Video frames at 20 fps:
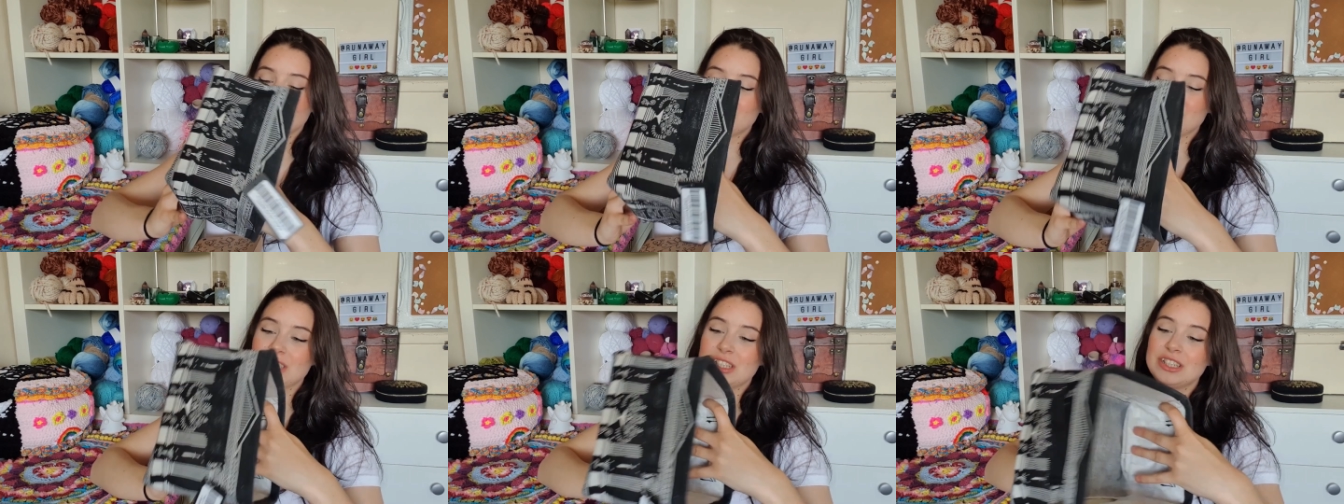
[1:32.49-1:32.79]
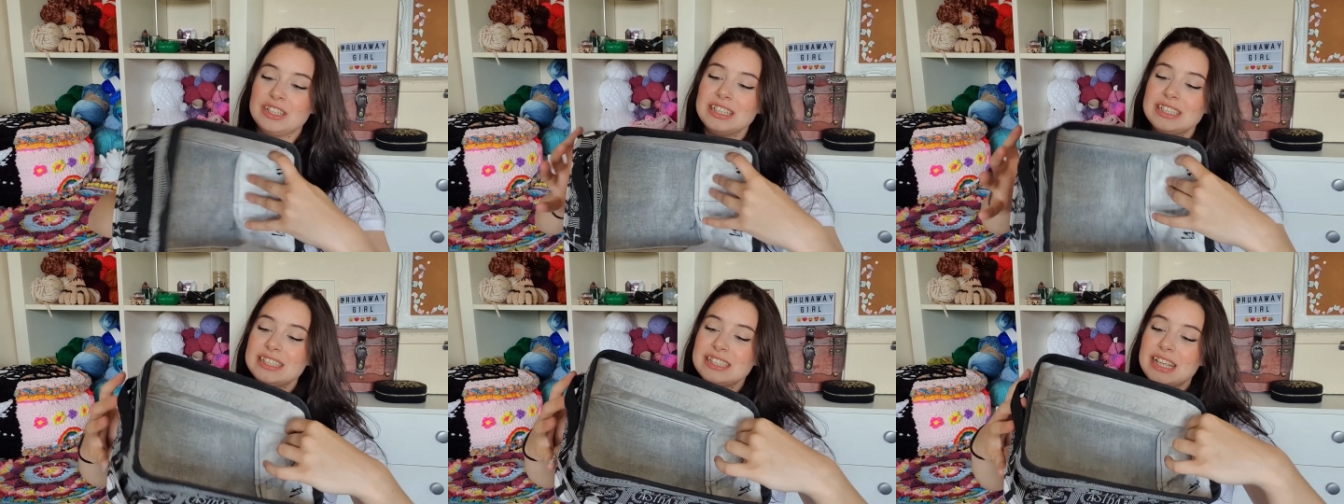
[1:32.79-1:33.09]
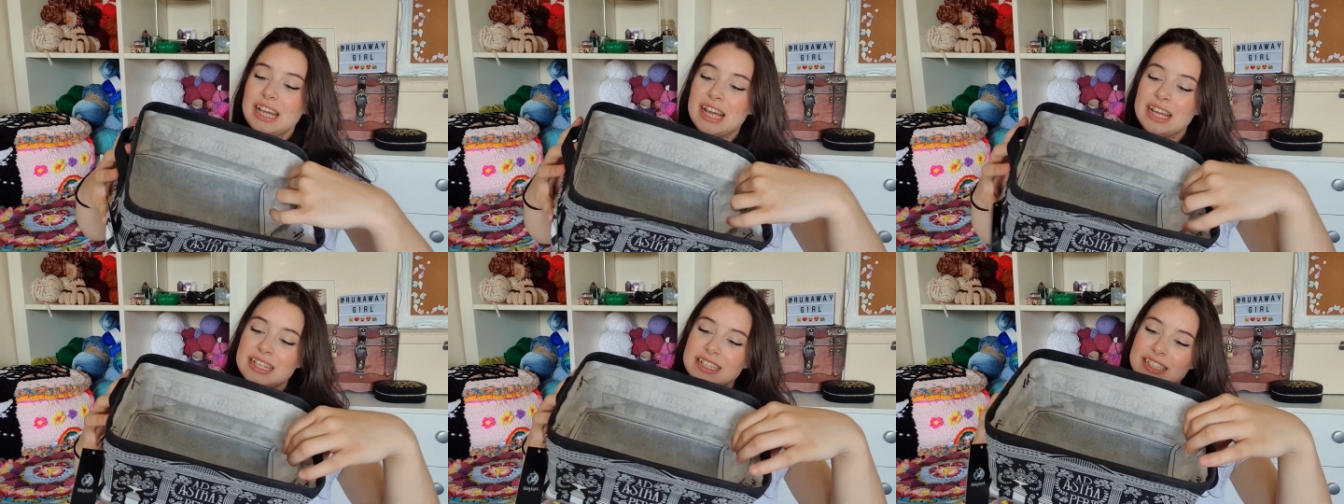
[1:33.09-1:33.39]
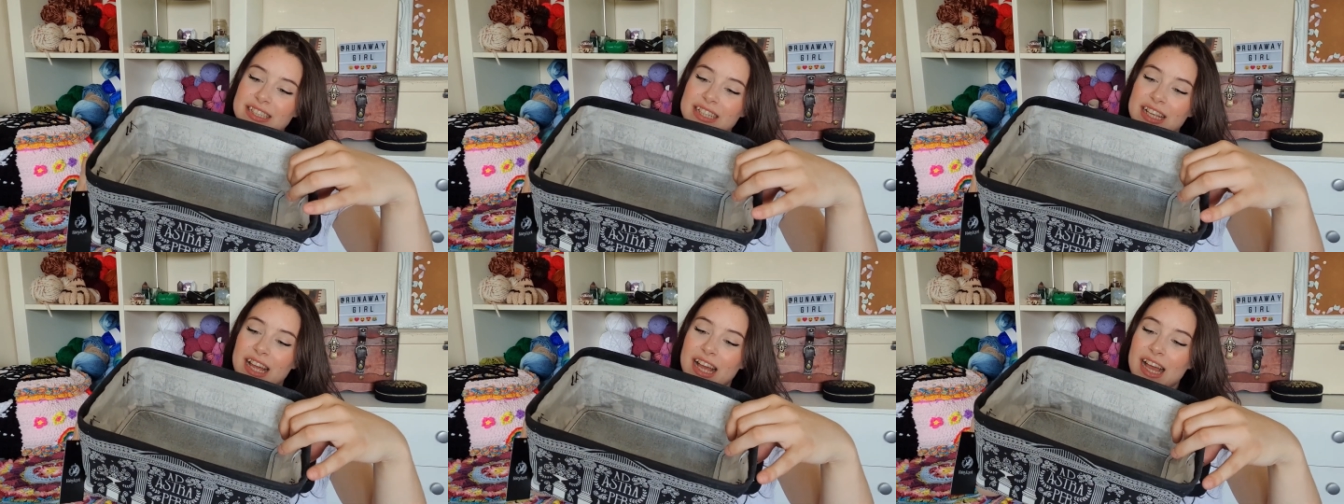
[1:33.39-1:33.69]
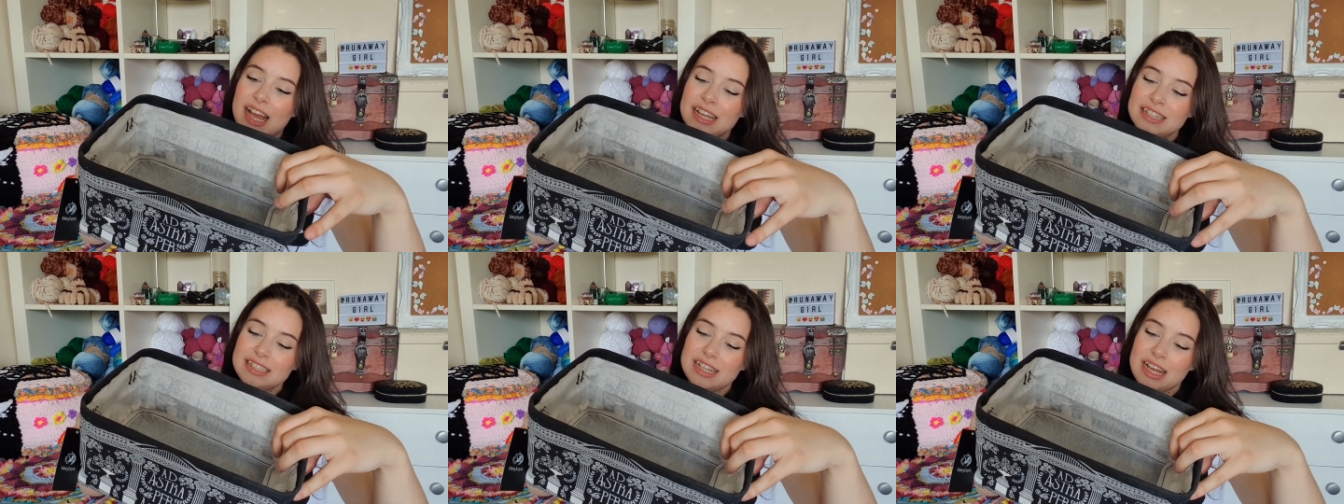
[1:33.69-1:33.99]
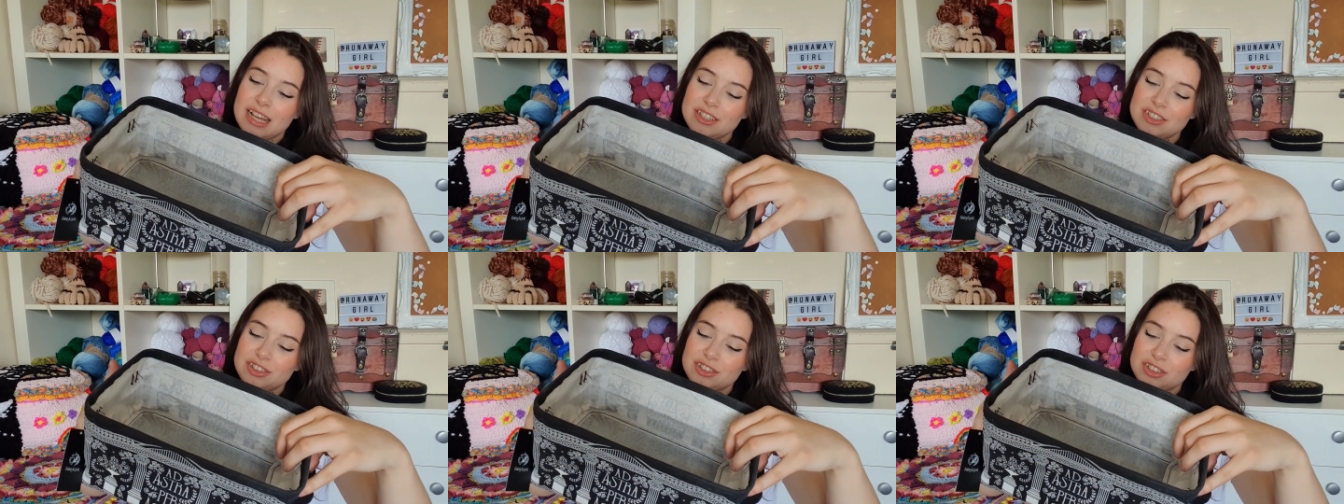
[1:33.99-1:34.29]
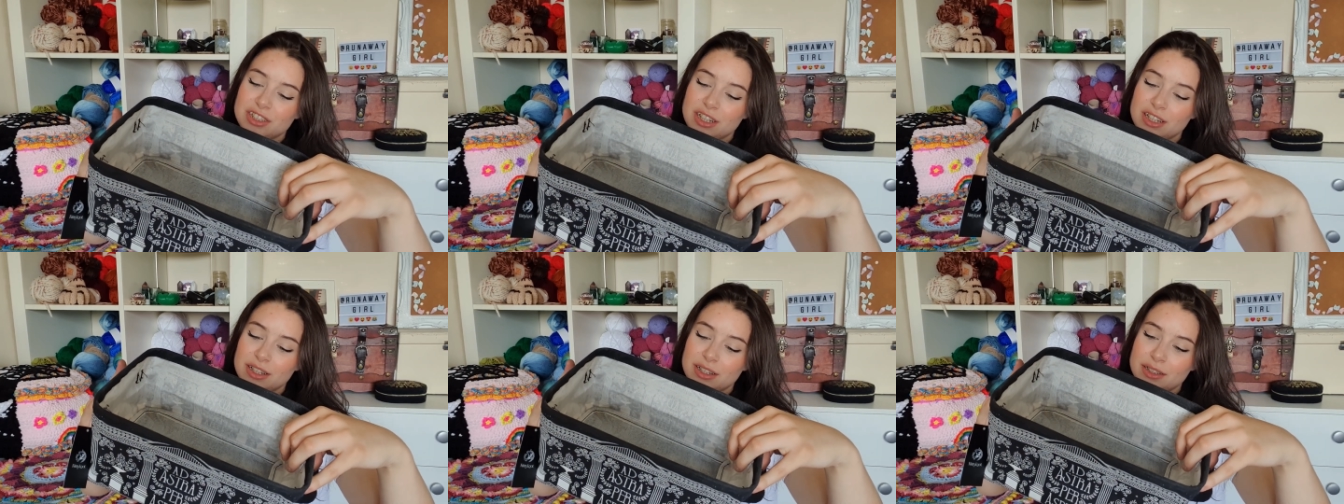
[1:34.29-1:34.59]
So this says Ad
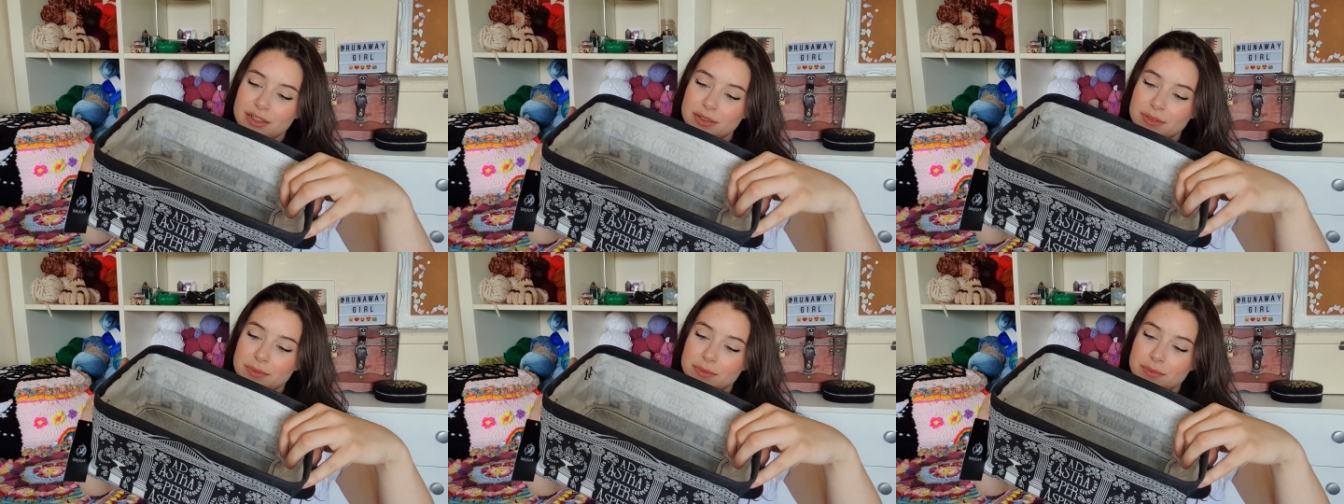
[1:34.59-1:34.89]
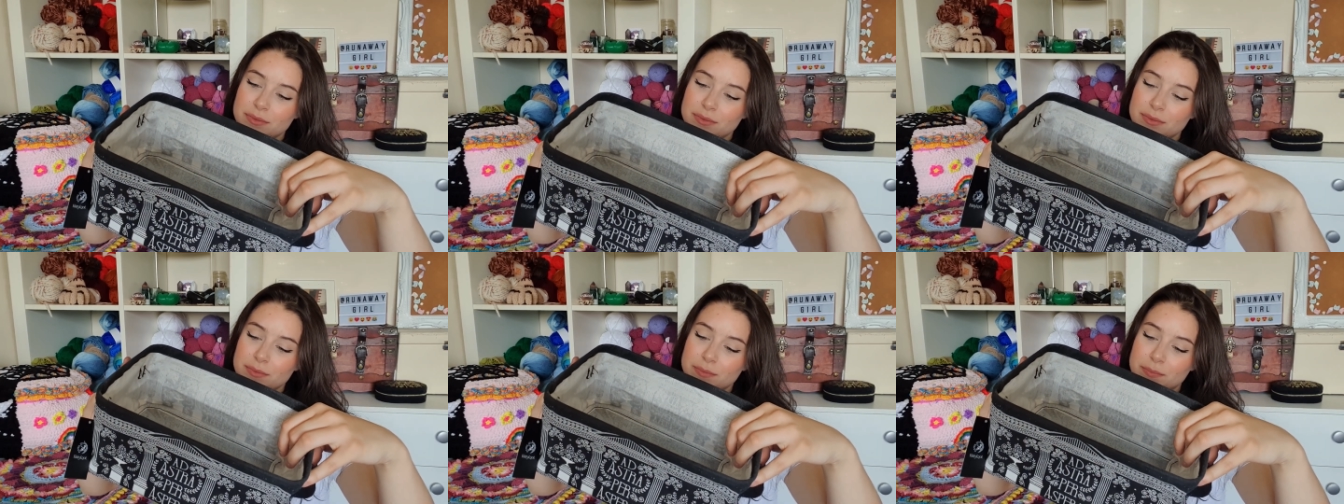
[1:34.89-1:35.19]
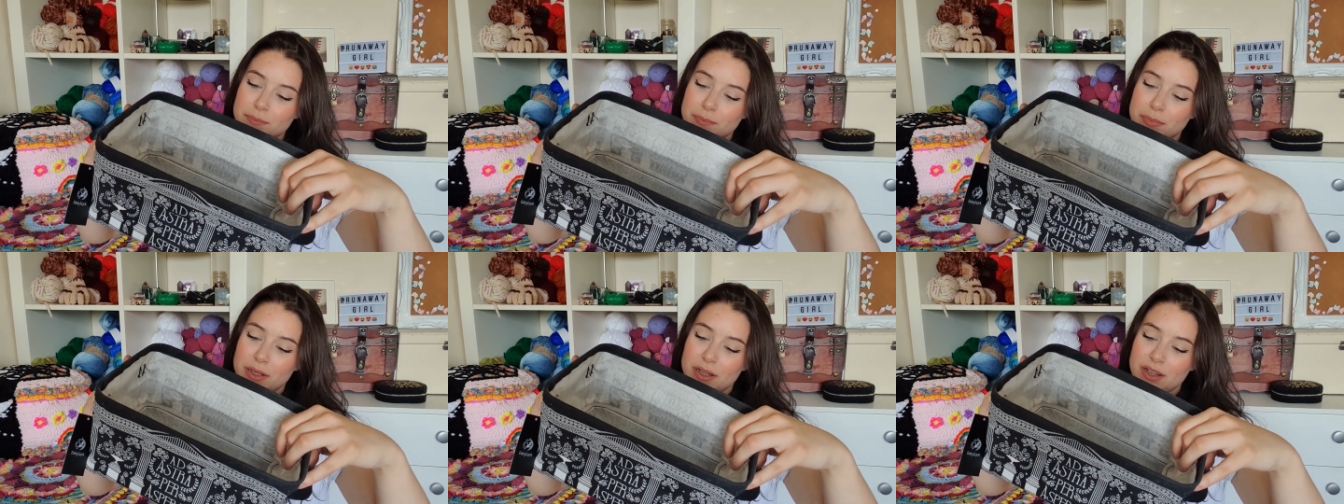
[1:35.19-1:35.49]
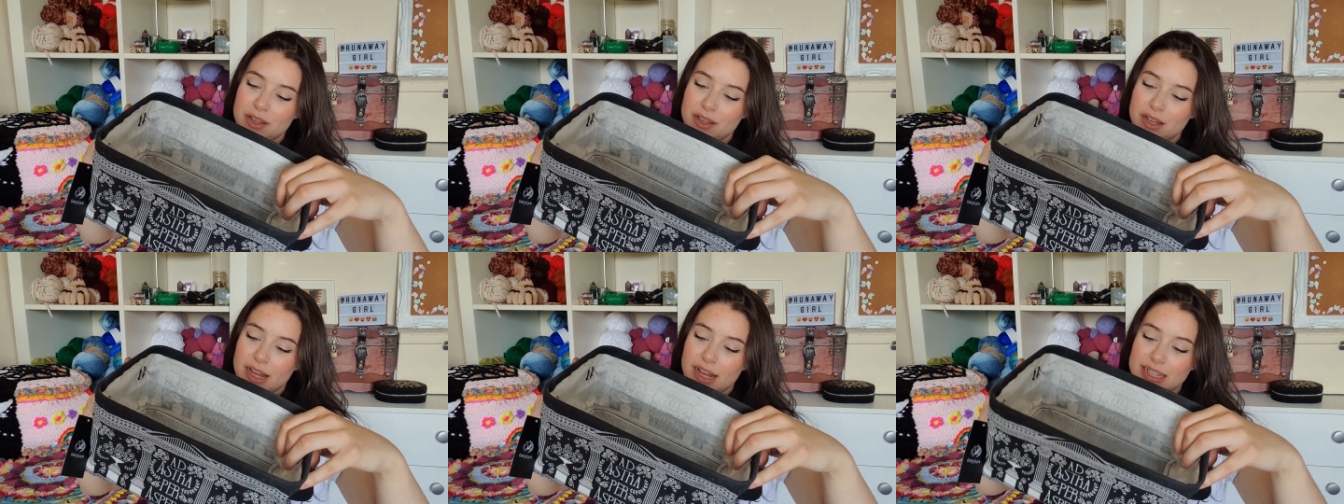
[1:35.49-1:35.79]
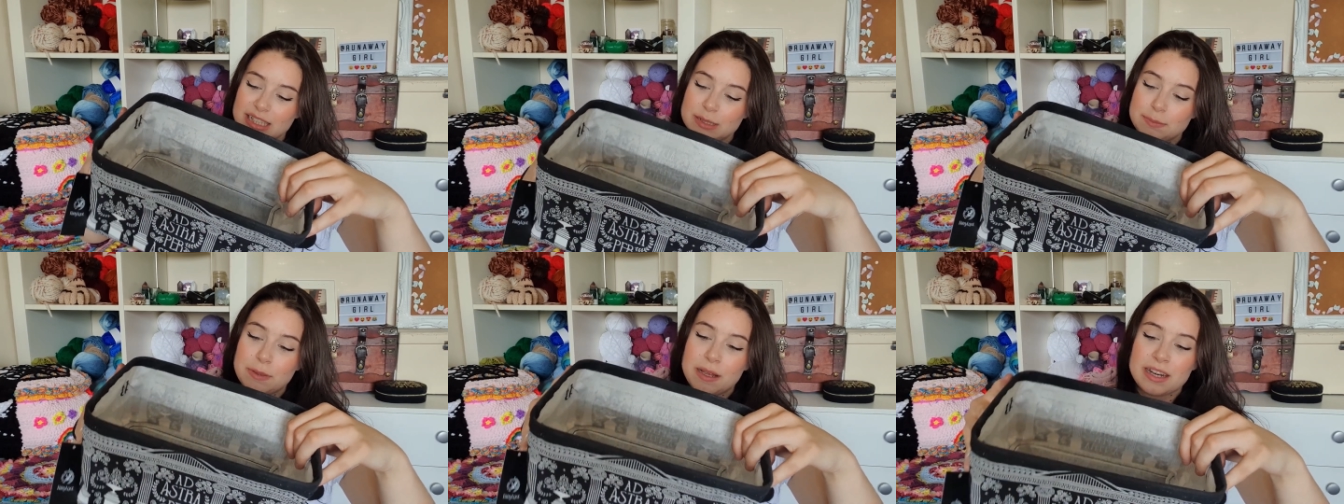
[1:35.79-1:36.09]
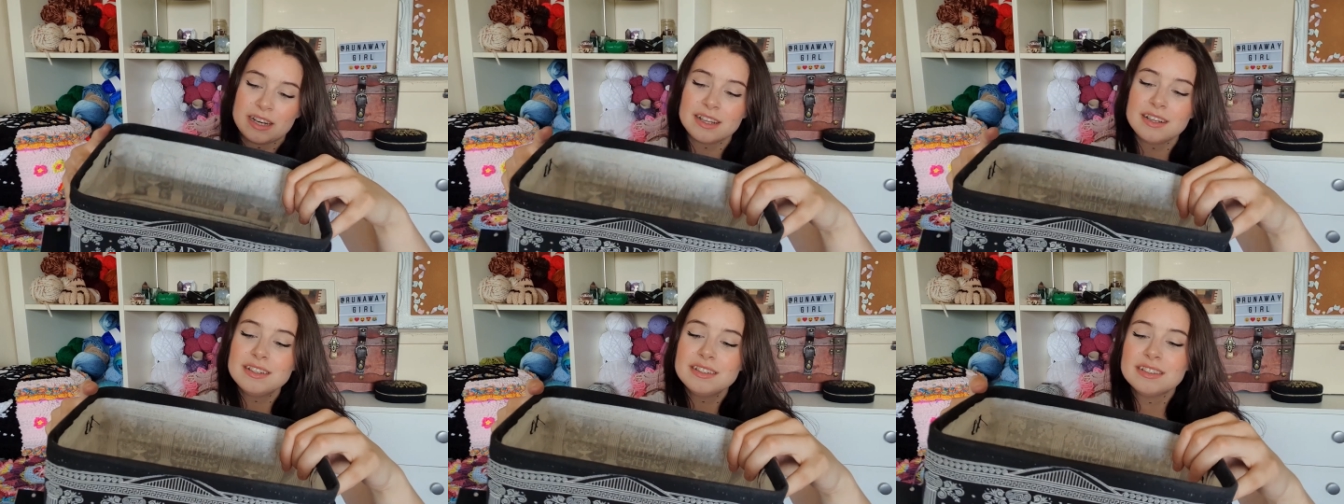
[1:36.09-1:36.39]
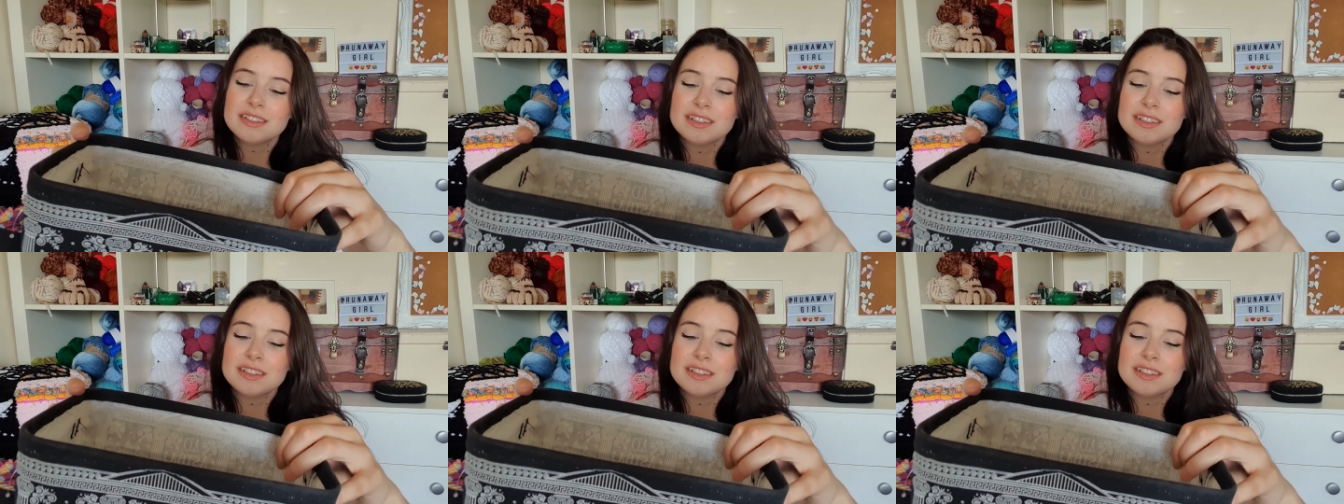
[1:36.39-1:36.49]
Astra per Aspera.